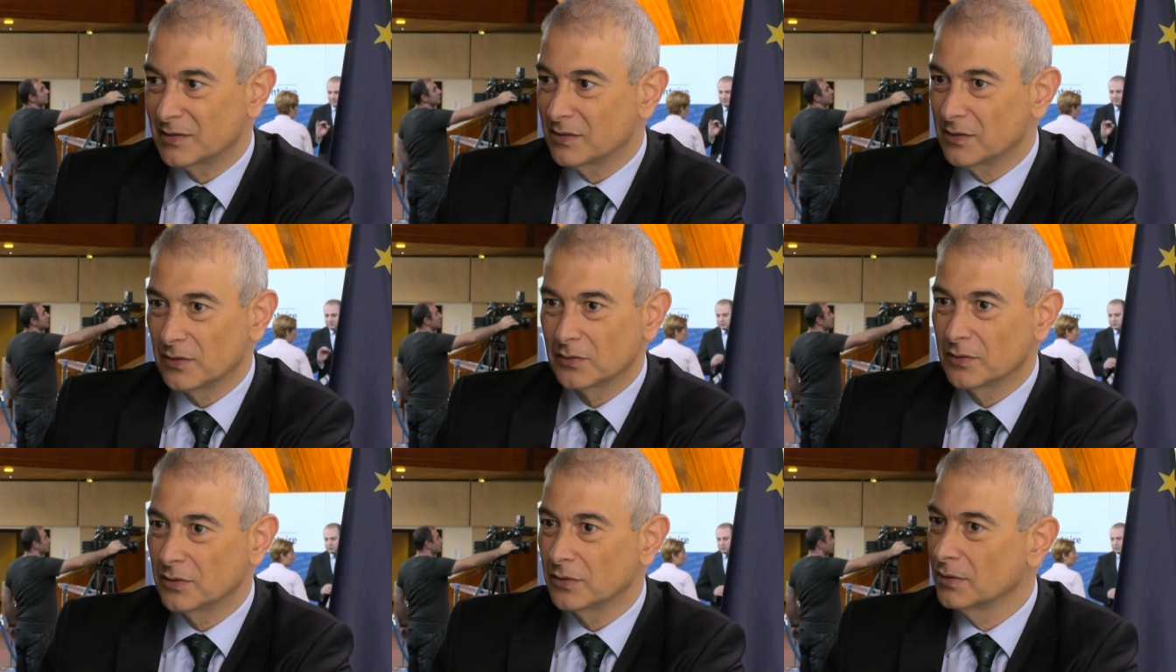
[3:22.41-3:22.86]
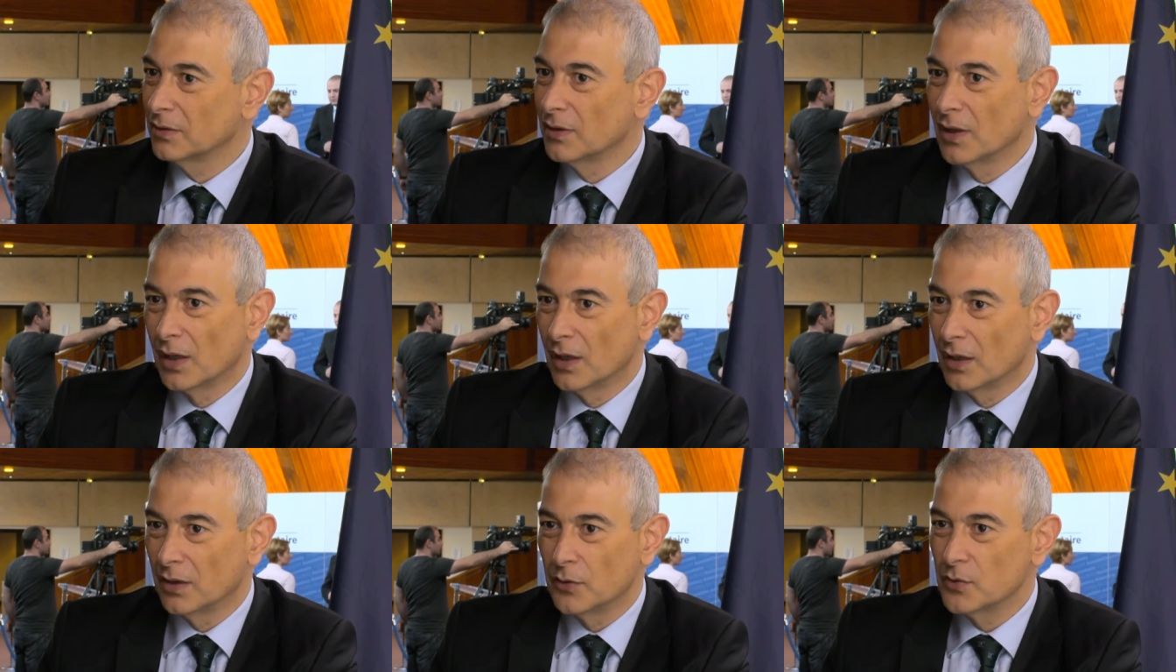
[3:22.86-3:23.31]
you know, the
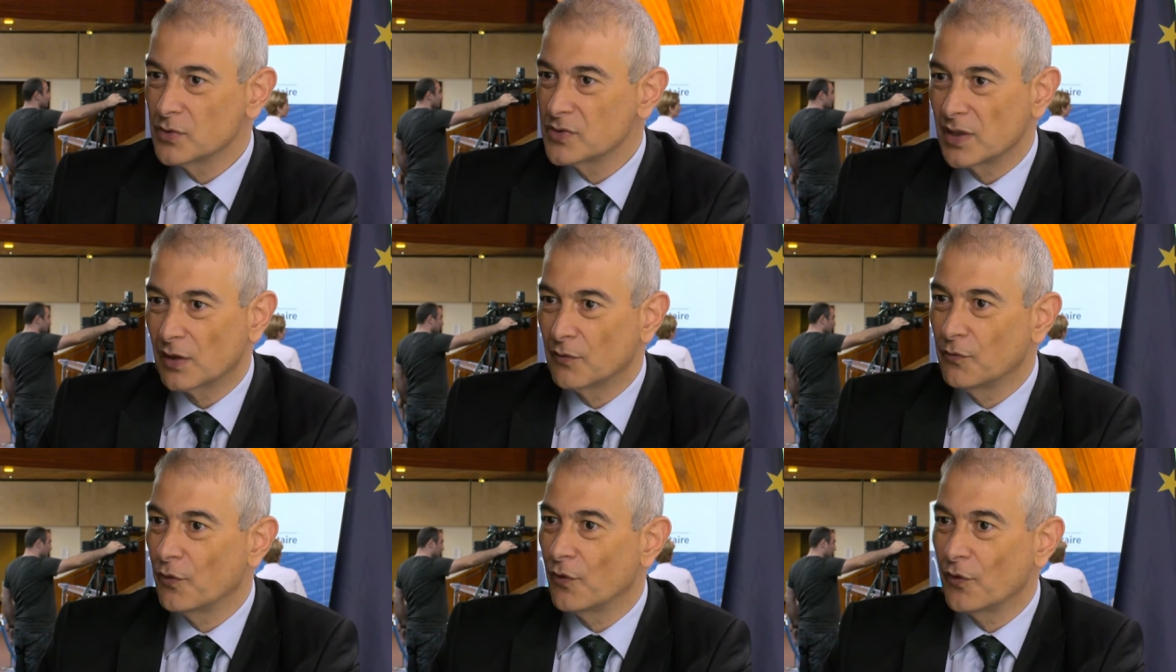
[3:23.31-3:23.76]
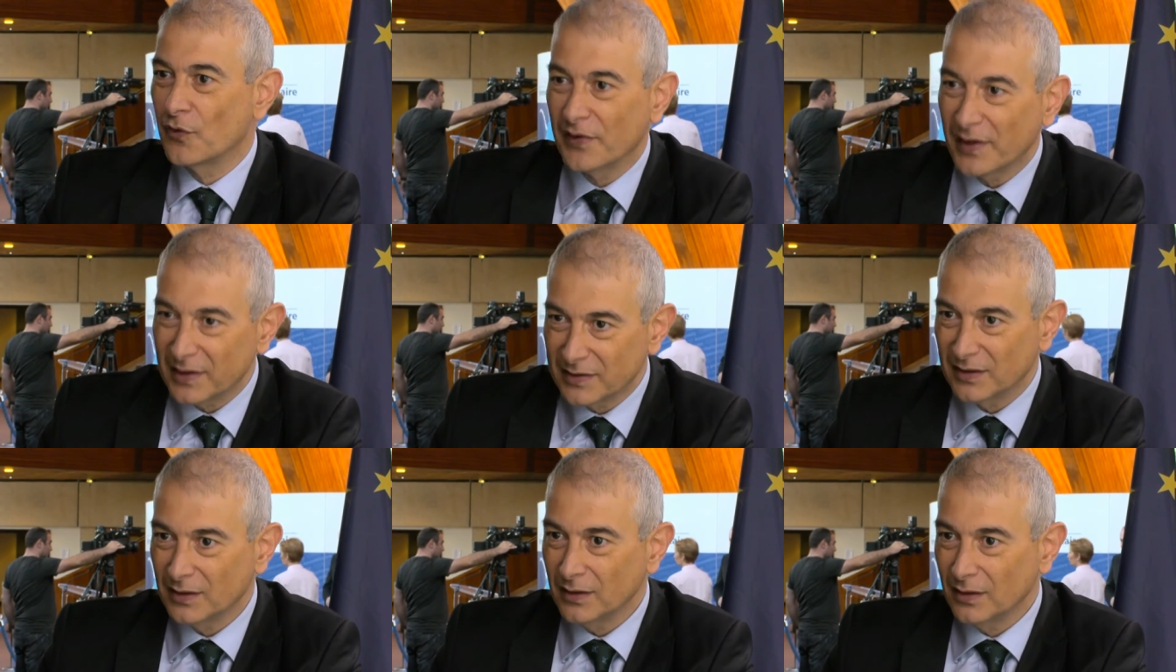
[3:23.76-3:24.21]
using for
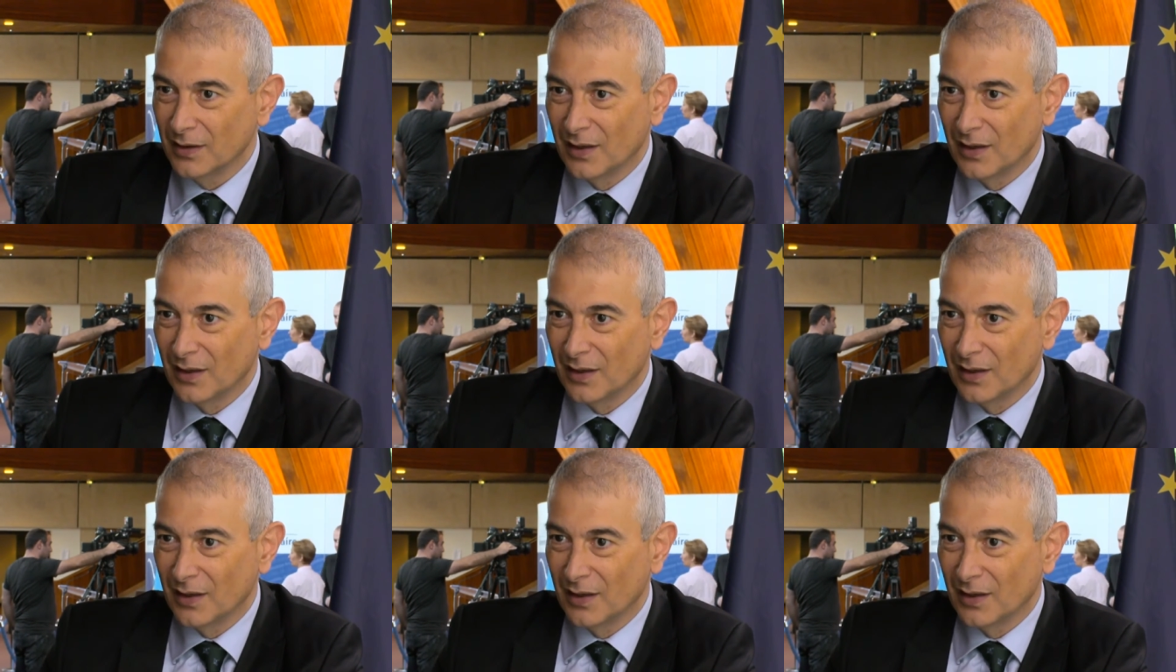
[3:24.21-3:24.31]
nothing,